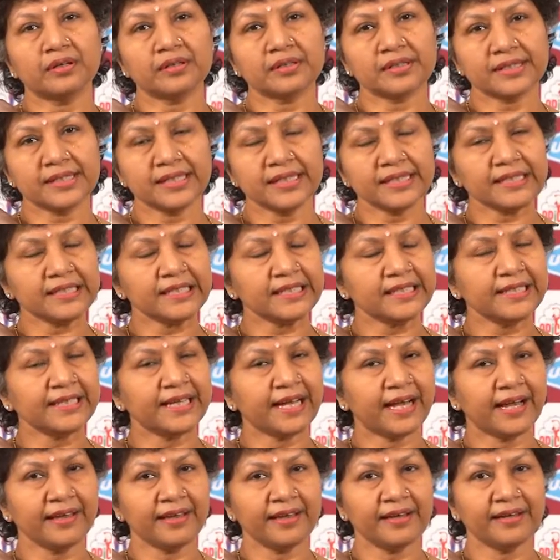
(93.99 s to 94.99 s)

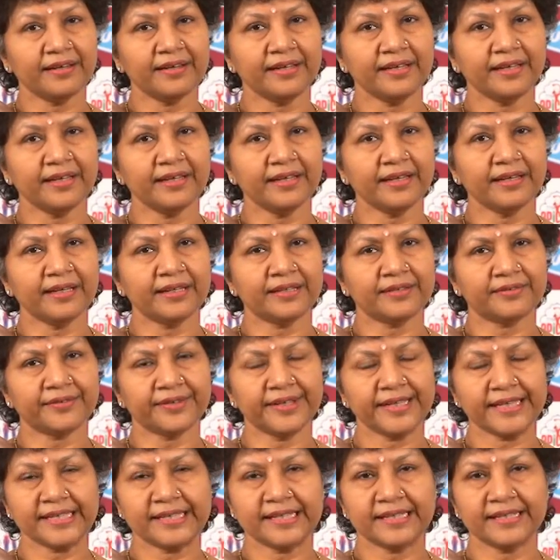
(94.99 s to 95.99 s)
CTD-ILD, it
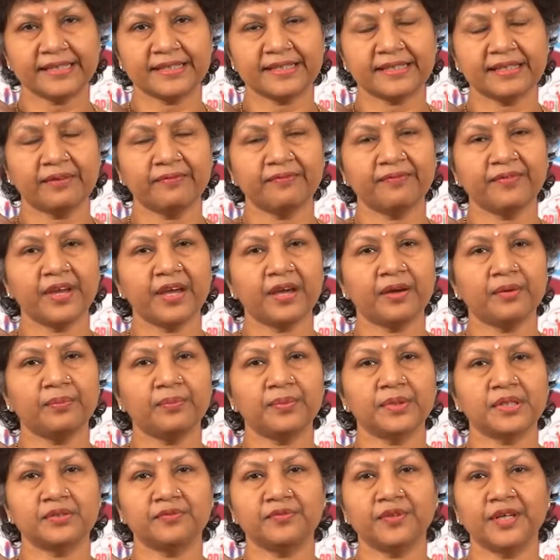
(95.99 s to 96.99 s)
ranges somewhere
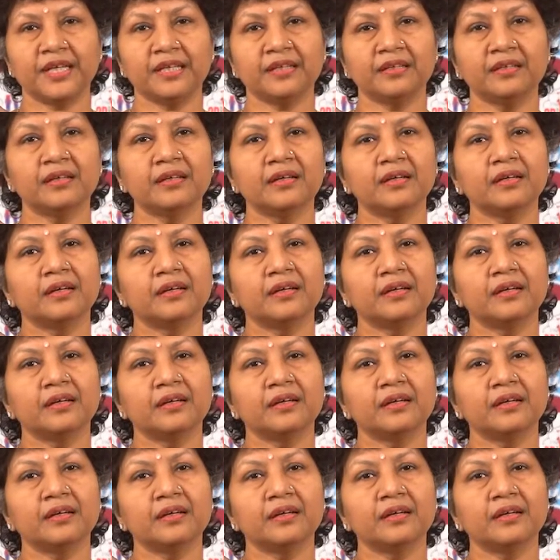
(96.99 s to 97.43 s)
between